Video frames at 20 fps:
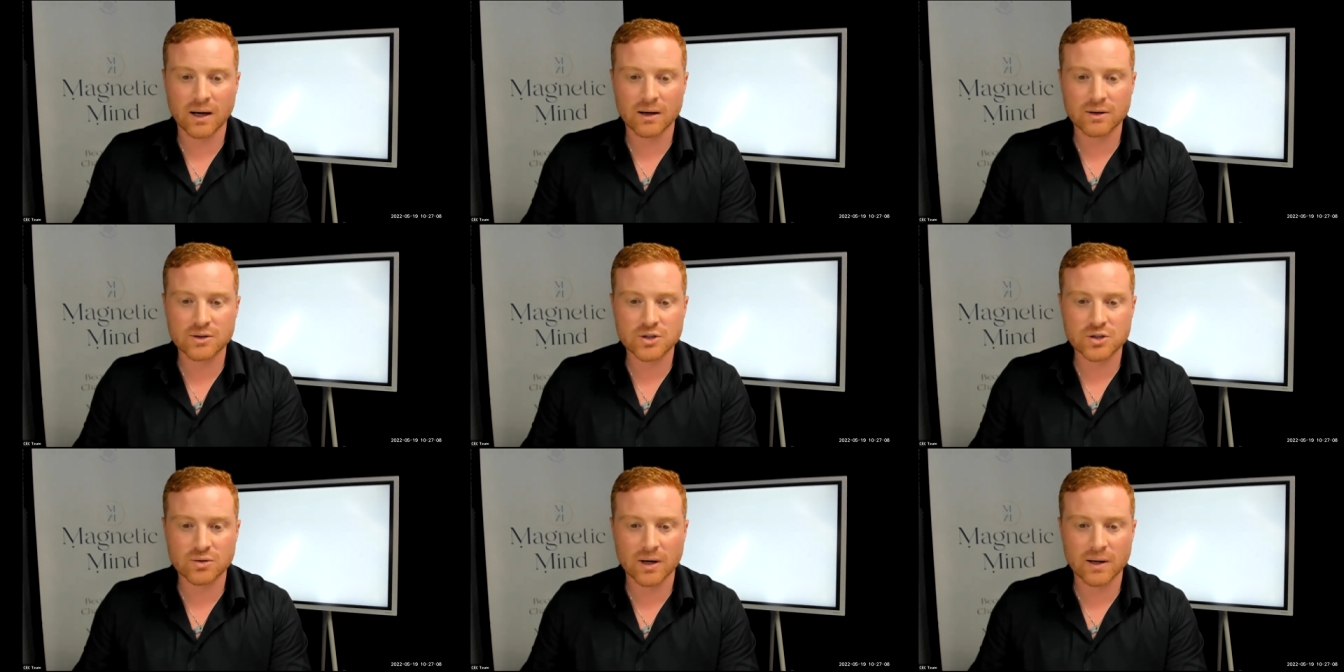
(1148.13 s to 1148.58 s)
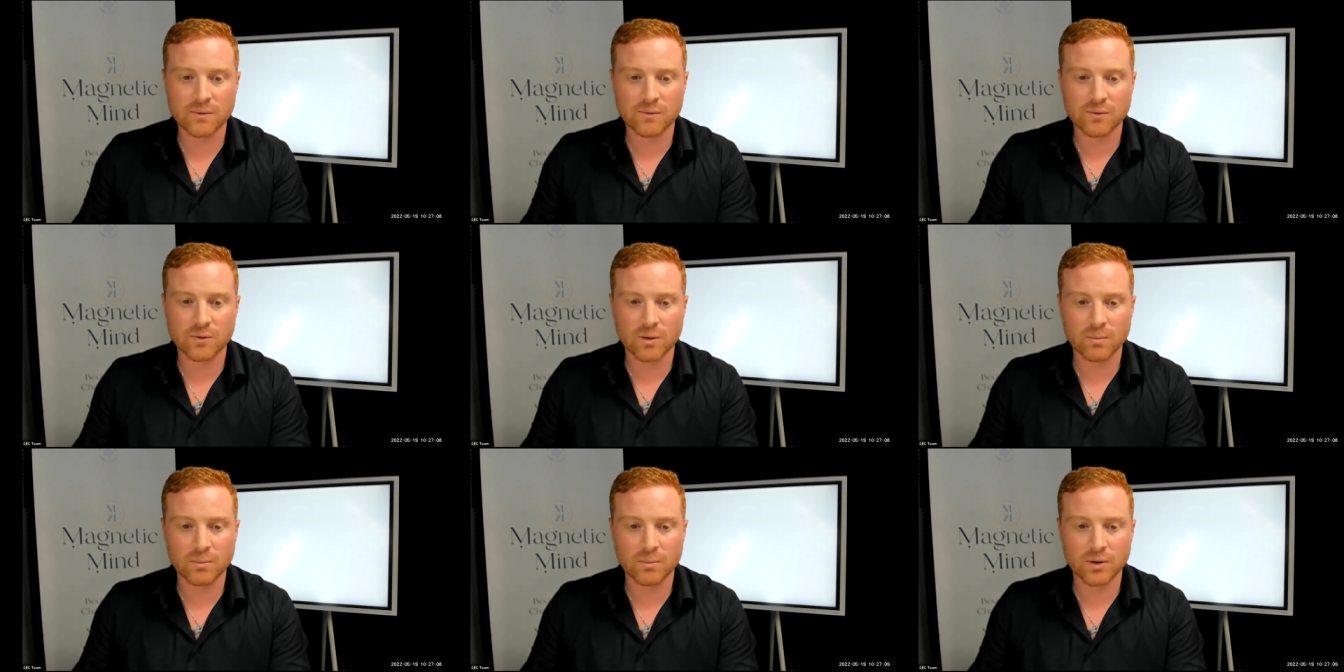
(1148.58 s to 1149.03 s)
straight
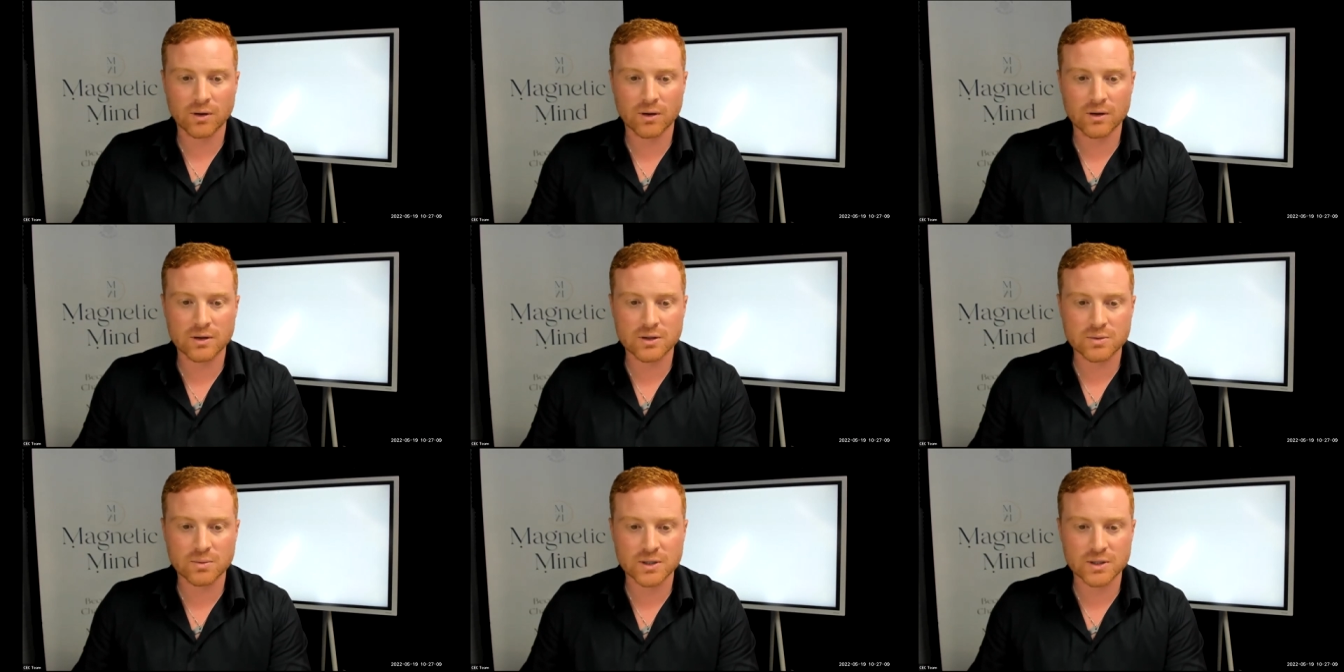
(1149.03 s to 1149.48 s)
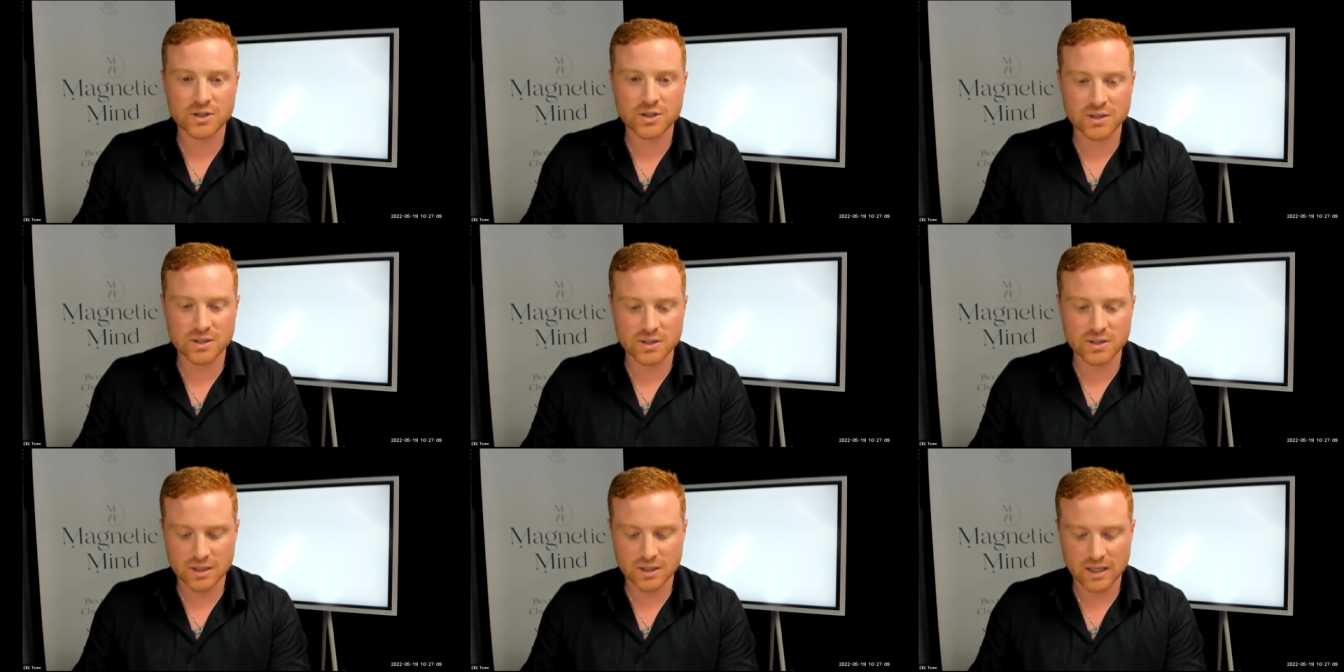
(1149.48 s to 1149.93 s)
from Bert, which
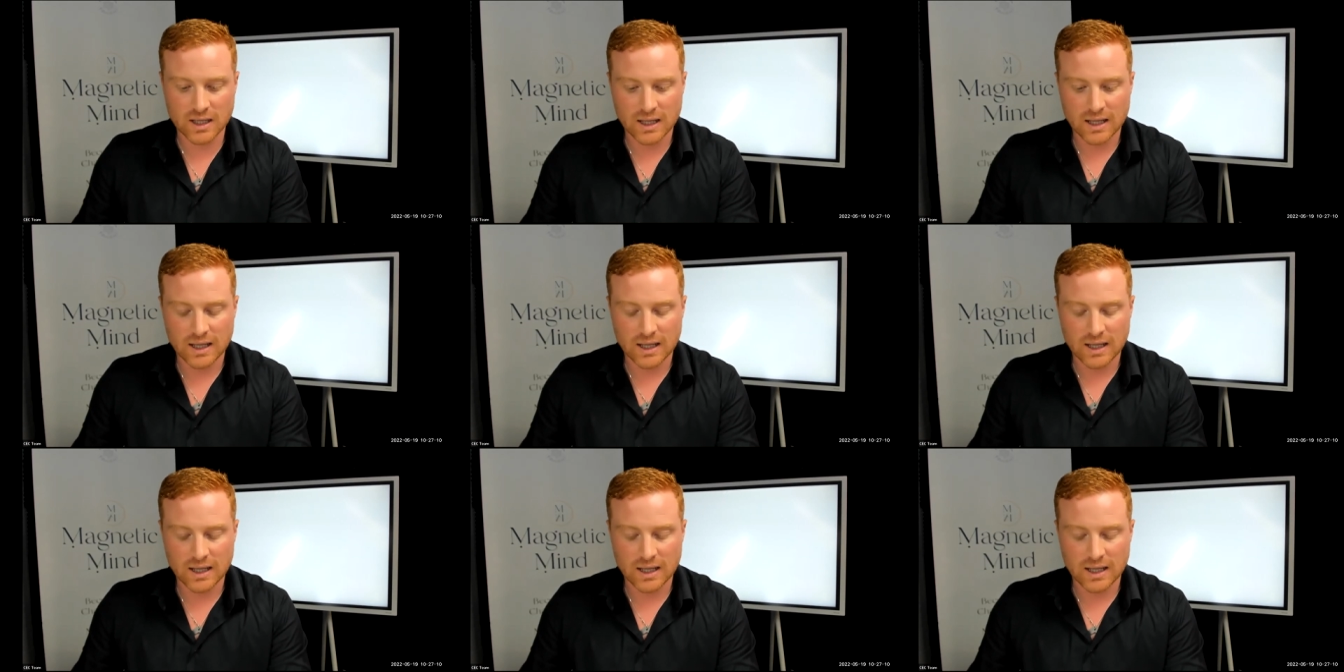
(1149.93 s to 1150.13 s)
is,